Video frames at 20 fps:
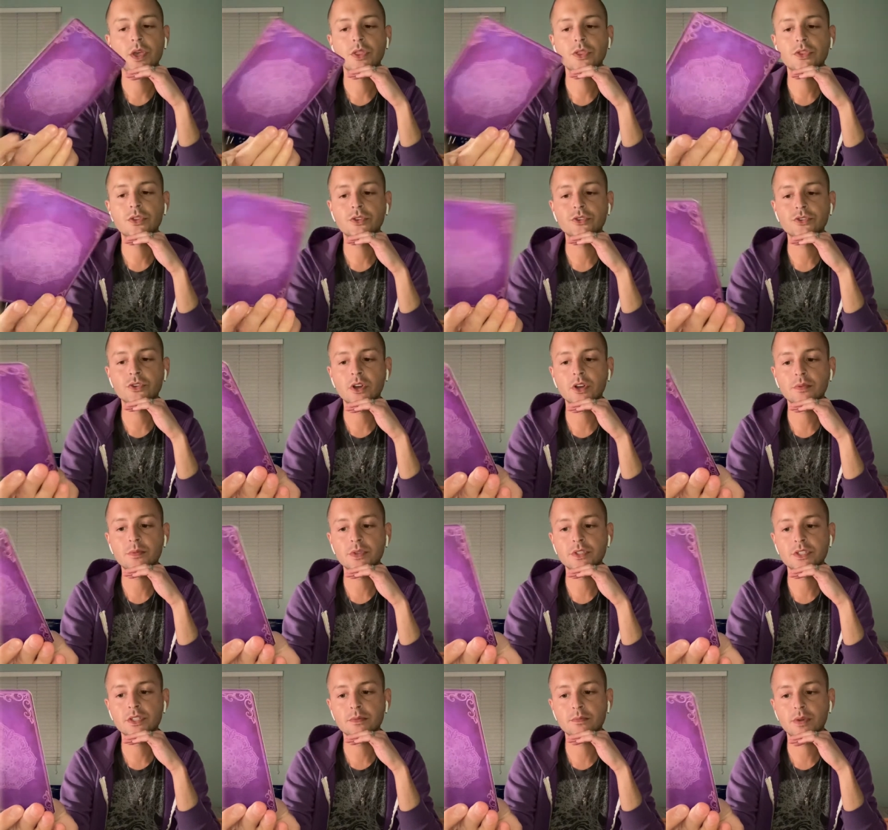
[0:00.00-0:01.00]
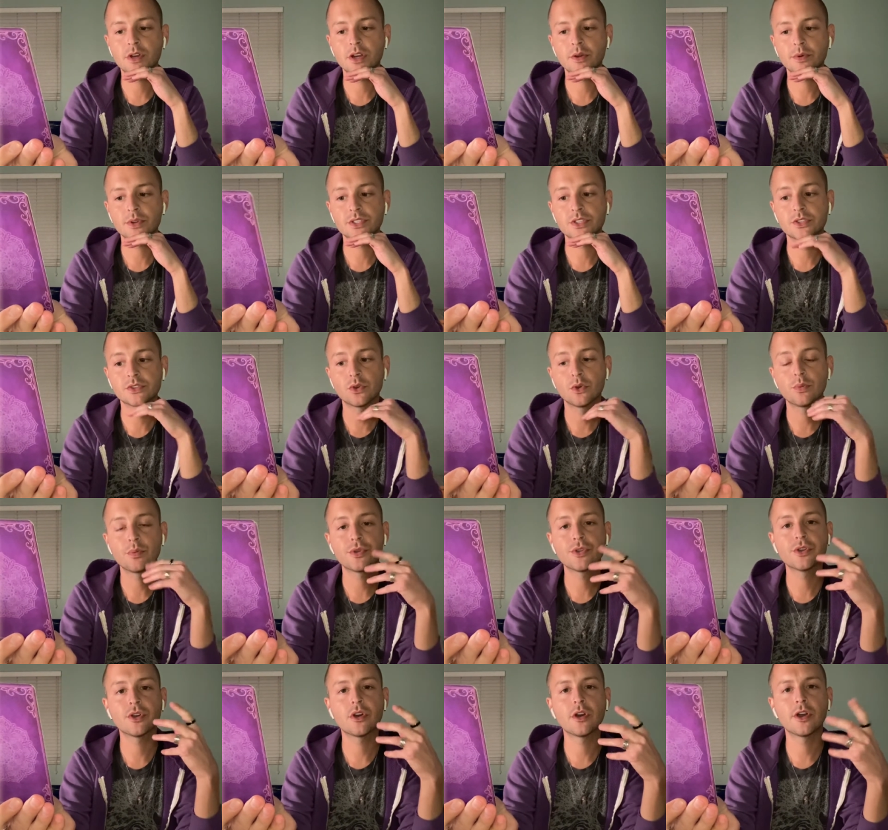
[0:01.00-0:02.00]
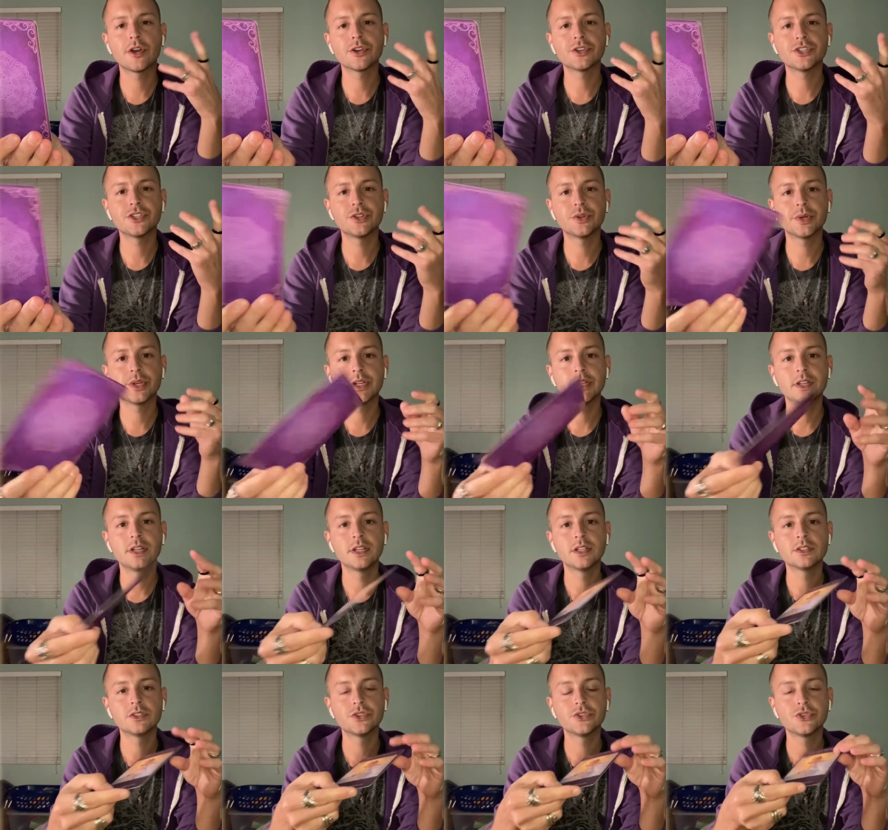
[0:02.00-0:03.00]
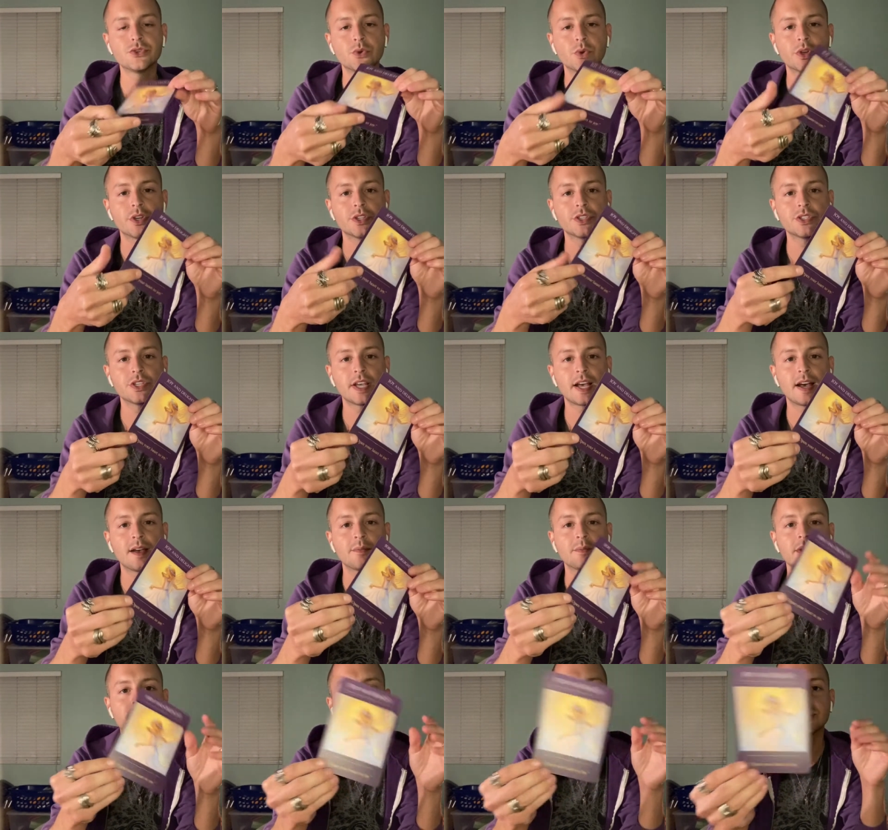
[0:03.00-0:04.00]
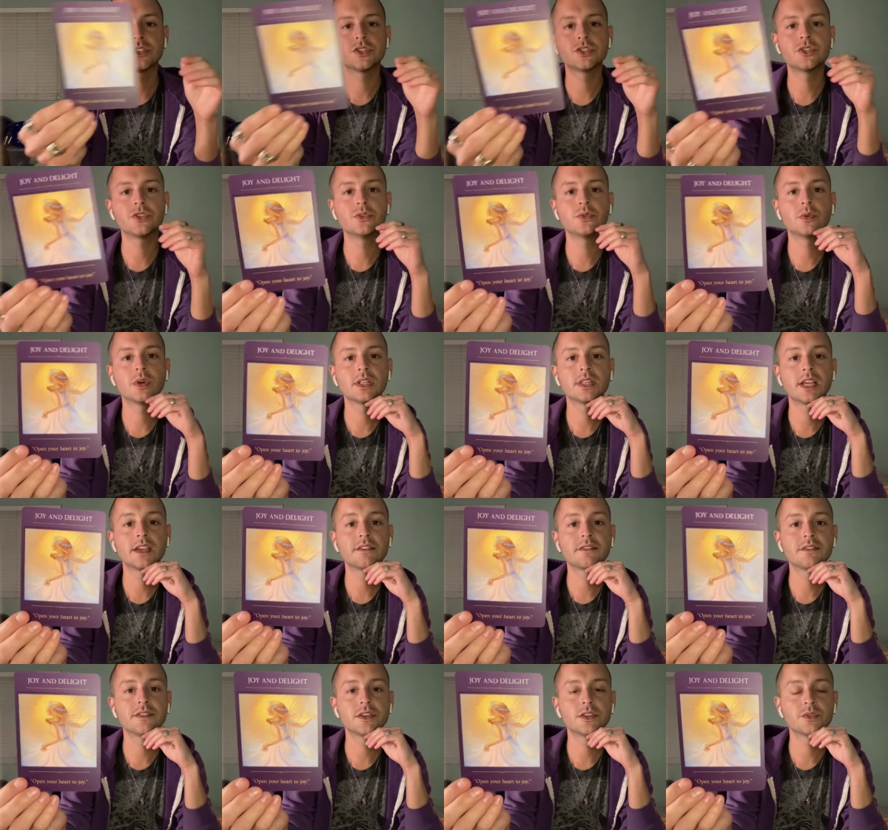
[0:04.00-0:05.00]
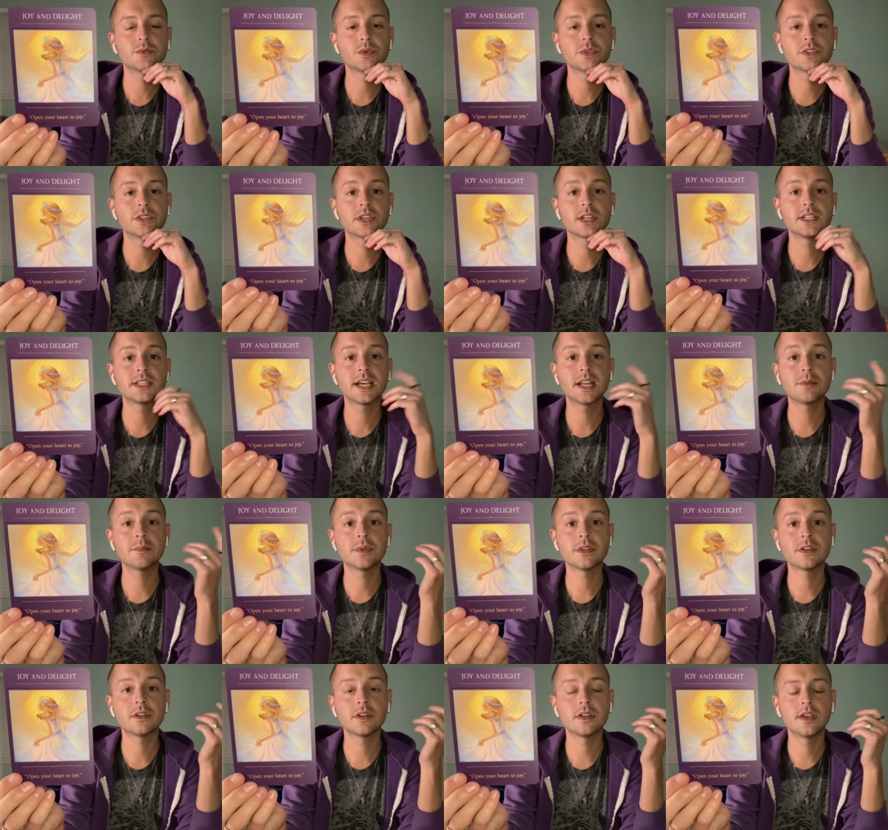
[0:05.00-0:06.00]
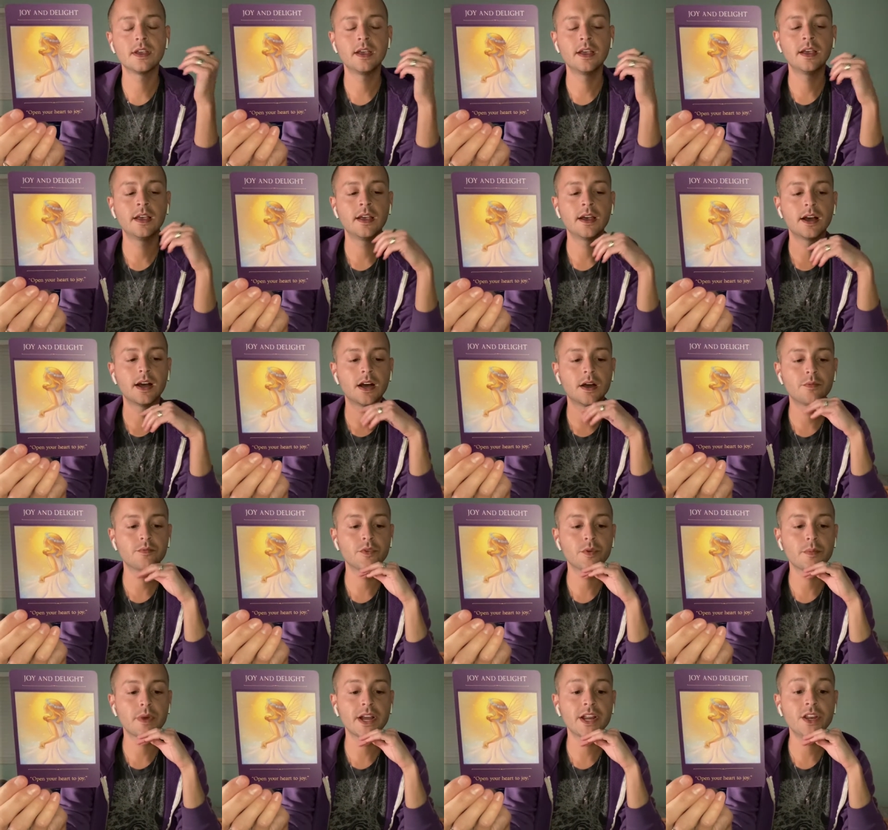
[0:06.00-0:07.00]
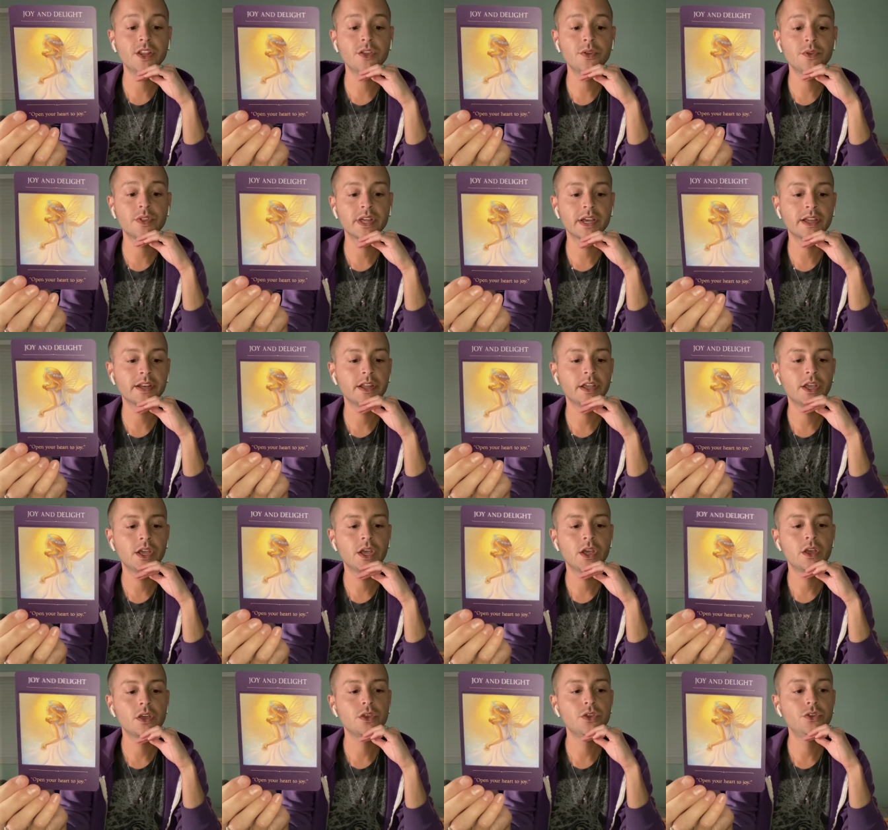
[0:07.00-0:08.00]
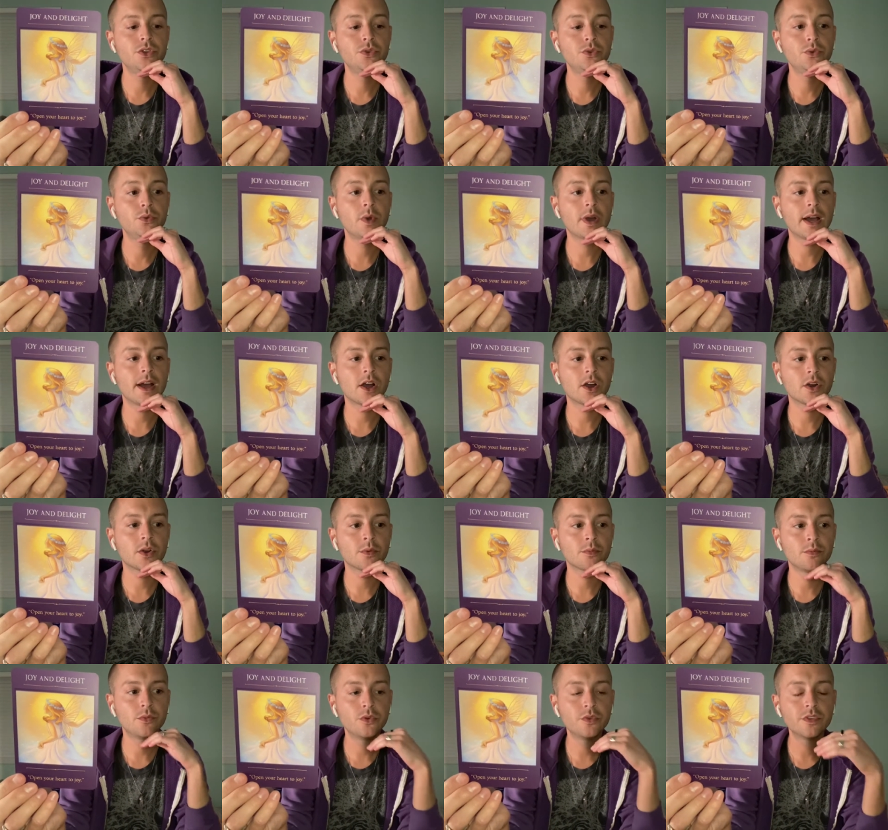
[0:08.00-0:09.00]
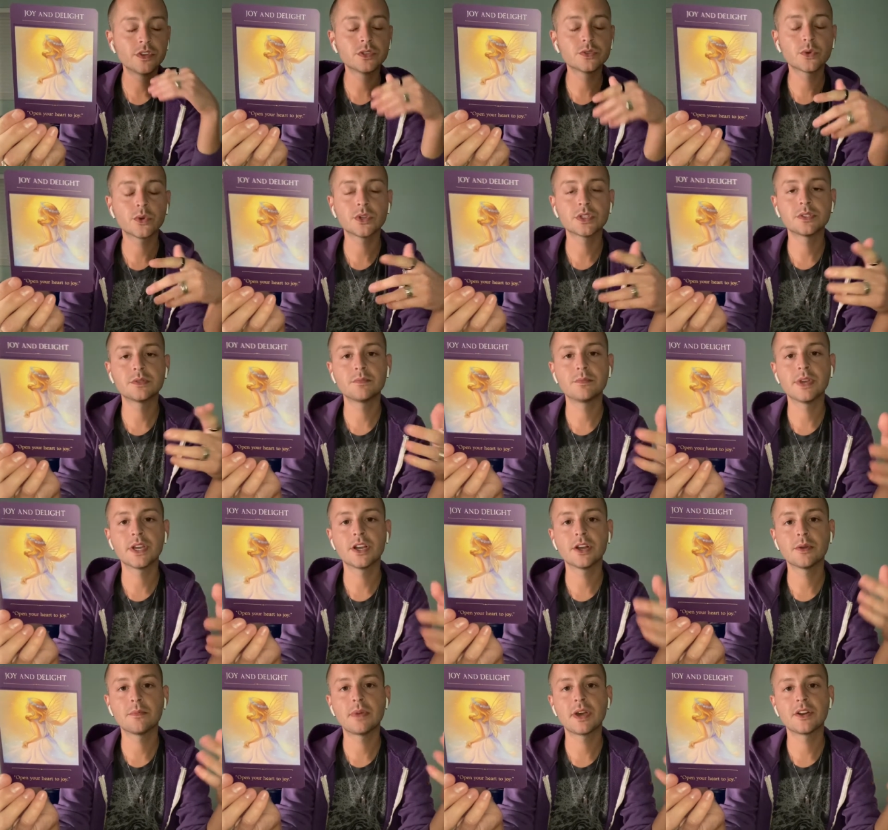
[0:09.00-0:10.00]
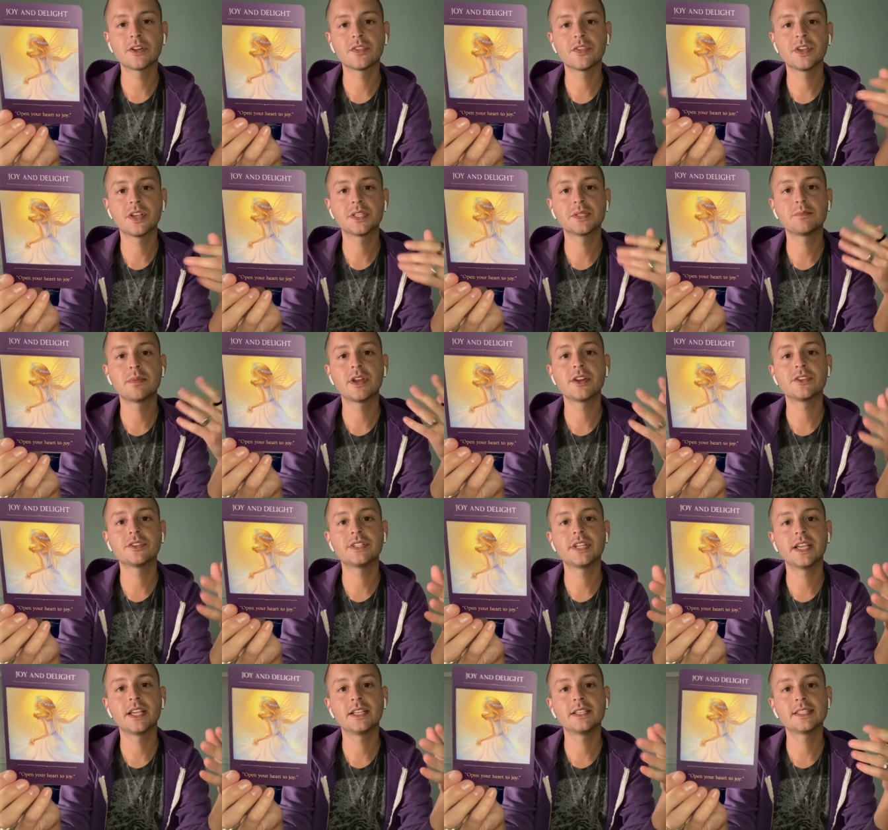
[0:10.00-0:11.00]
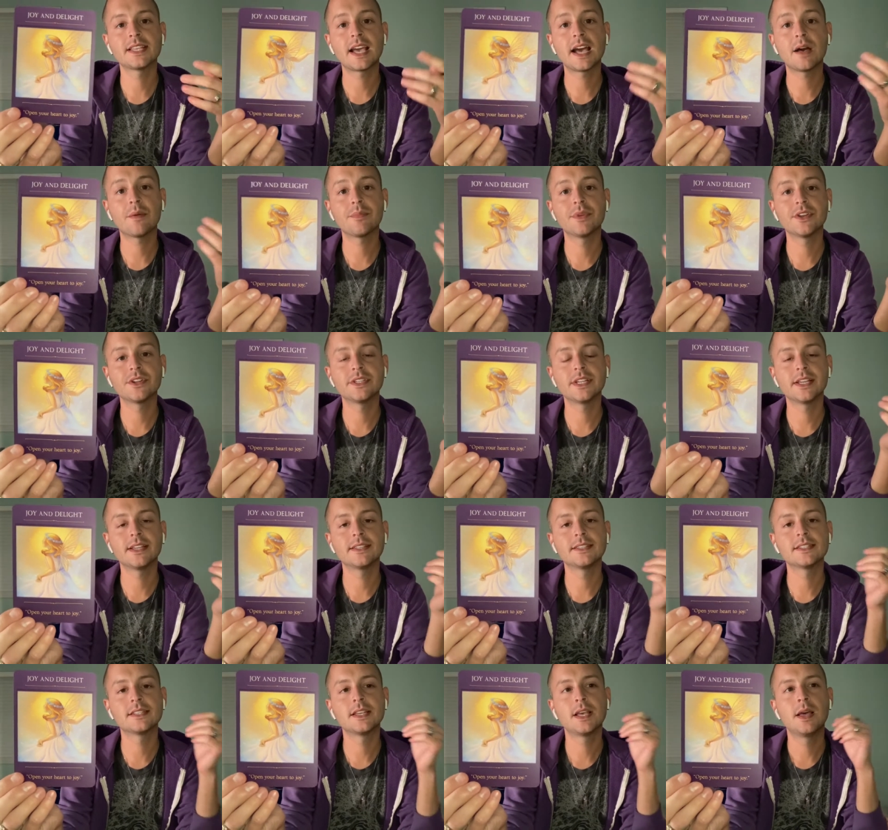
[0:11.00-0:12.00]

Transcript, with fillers: they're drawing me to the part where it says, open your heart to it, to joy, to happiness, to a life filled with contentment. Um, reminding you that you are moving towards bigger and better things, better days, happier days.